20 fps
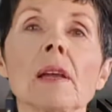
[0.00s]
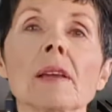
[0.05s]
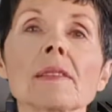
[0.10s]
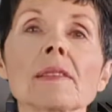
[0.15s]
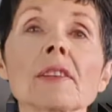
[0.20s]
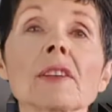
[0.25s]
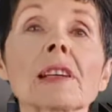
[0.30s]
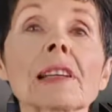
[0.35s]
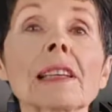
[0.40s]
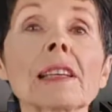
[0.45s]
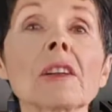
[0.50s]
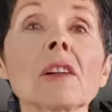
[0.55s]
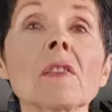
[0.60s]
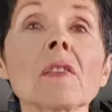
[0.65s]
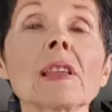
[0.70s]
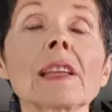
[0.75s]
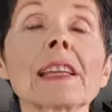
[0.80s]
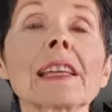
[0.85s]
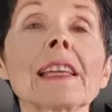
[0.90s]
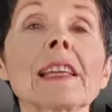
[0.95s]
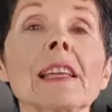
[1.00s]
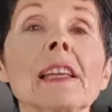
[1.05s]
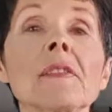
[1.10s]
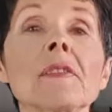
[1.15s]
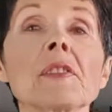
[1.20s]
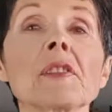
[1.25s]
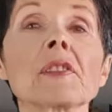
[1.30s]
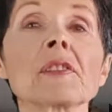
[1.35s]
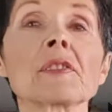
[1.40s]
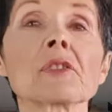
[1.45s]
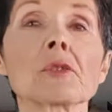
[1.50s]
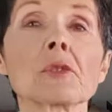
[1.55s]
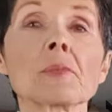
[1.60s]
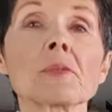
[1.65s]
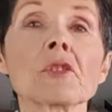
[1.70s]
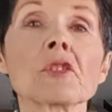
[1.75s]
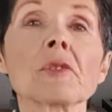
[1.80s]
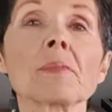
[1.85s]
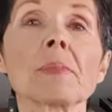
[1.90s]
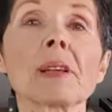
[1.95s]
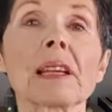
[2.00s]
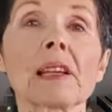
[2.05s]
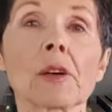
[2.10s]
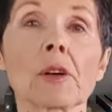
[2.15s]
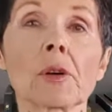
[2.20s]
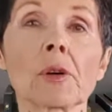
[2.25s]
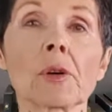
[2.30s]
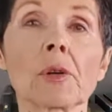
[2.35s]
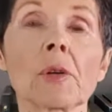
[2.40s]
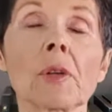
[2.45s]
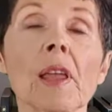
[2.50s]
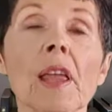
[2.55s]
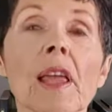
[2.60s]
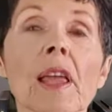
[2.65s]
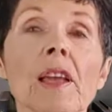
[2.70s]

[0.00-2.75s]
So click on the link in the description below